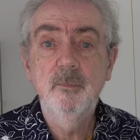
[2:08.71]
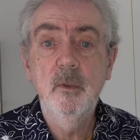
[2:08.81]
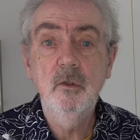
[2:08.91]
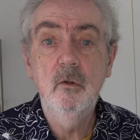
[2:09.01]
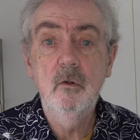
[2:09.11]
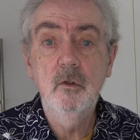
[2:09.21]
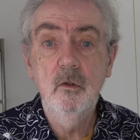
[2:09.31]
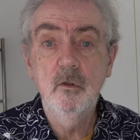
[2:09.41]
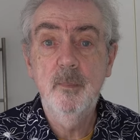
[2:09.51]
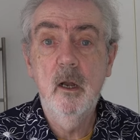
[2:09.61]
but you could
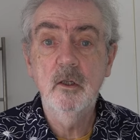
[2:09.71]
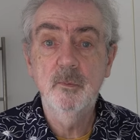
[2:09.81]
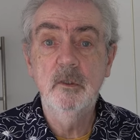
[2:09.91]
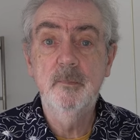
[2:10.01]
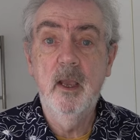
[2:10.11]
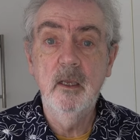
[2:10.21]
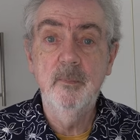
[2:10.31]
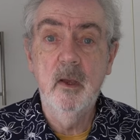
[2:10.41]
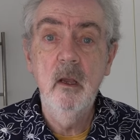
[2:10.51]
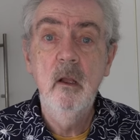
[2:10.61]
use parchment
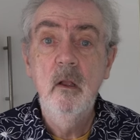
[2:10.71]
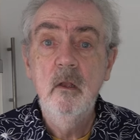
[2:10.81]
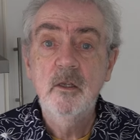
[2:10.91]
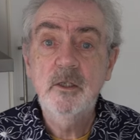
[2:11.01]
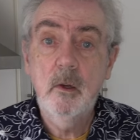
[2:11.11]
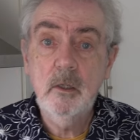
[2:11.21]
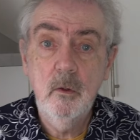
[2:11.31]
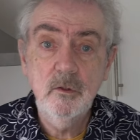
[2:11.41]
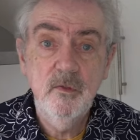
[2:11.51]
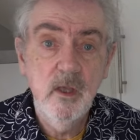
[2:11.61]
paper. So I'll go
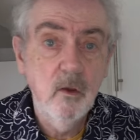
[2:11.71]
on to the